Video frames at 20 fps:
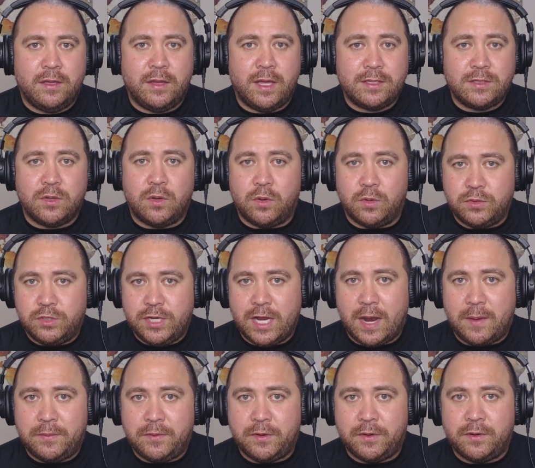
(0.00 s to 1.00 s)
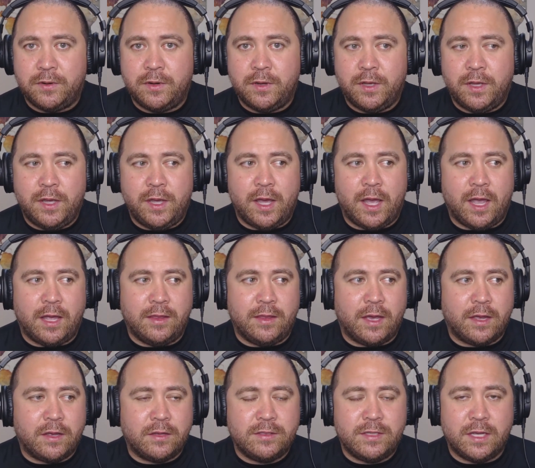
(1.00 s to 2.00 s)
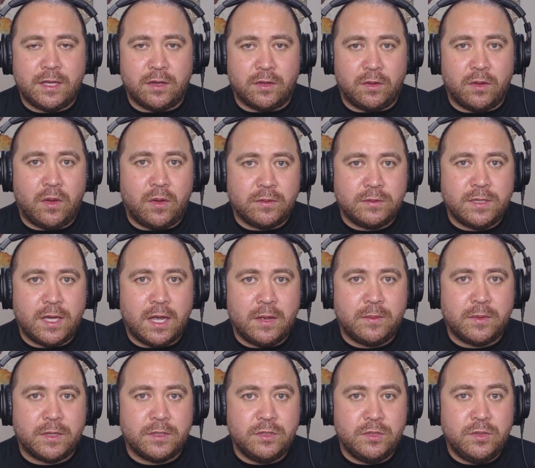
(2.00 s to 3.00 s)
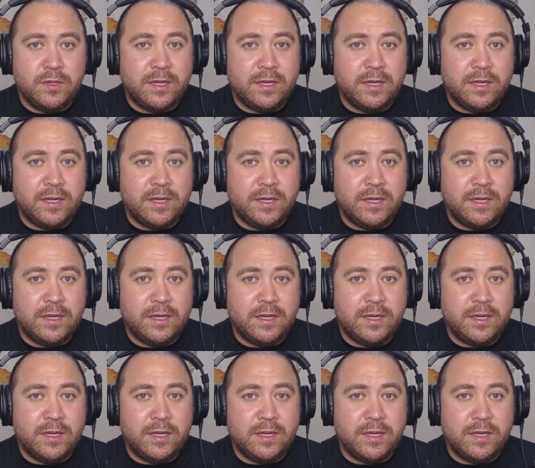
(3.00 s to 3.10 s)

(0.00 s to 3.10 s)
that's a whole chapter and that could take a long time because you